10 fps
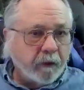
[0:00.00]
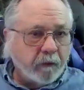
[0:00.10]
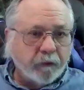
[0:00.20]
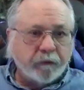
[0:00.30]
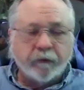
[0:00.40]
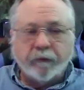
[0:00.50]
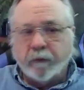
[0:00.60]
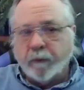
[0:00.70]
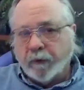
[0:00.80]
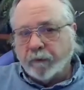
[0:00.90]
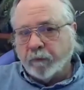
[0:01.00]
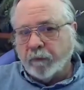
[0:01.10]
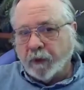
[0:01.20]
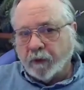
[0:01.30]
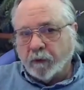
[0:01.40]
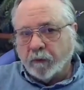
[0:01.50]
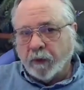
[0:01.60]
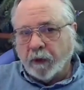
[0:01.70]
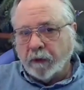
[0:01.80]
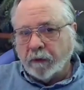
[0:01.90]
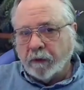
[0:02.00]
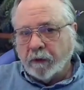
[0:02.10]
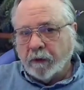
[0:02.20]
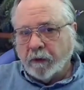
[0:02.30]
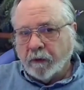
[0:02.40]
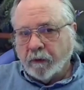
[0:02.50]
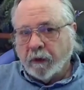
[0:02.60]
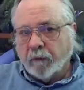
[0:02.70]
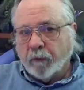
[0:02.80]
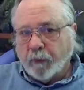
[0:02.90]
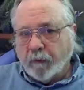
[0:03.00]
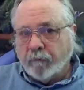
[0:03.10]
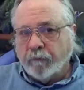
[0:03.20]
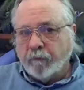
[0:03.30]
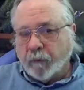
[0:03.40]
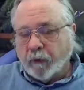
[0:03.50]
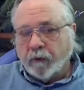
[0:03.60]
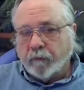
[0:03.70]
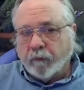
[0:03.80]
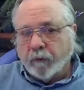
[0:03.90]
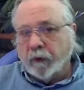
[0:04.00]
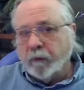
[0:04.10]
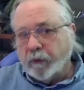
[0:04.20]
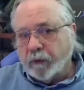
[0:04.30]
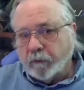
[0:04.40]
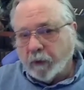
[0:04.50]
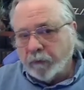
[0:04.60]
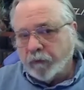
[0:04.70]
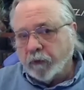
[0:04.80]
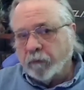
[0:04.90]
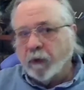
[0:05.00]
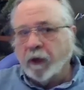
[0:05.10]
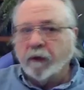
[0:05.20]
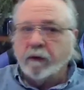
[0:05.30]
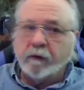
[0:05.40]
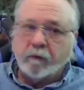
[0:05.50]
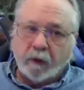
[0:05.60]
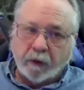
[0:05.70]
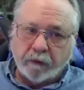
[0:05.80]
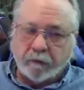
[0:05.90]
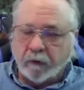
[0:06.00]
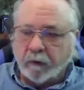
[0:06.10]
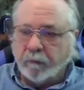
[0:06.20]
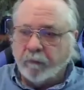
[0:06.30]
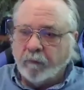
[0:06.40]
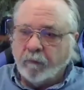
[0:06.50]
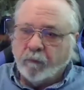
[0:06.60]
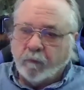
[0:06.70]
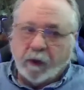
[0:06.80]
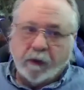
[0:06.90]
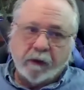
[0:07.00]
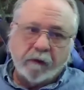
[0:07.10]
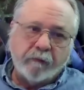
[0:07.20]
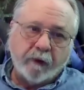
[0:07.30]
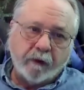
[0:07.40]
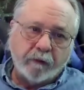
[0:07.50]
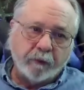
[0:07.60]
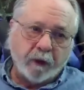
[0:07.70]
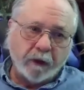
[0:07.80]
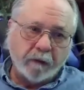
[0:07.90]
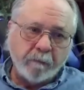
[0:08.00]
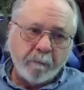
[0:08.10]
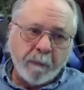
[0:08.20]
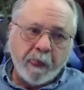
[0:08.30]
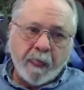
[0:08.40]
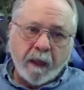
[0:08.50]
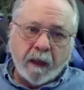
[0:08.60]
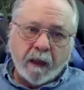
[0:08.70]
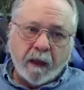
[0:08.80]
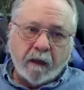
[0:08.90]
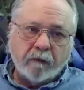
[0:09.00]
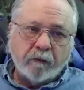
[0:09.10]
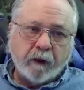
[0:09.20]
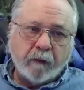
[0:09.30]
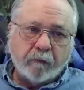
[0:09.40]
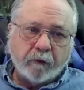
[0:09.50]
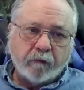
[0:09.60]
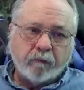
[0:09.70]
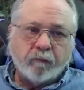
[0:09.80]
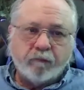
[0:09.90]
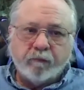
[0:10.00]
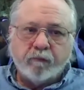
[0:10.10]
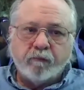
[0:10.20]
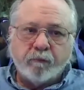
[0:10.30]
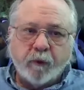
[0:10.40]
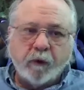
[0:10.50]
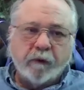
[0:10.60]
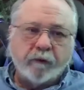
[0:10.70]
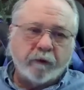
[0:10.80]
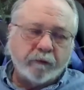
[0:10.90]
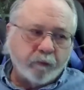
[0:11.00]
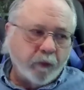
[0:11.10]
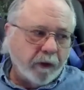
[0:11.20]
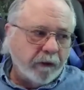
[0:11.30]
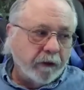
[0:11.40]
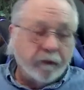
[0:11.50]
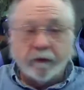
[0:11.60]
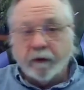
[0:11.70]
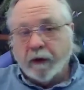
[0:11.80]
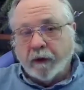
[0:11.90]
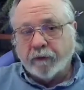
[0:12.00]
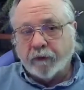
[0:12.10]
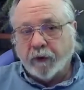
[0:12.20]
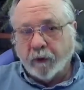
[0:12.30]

out which is the best medical plan that would be for them, and the right drug plan or the right Medicare Advantage plan. And you have to do it in such a way that you're not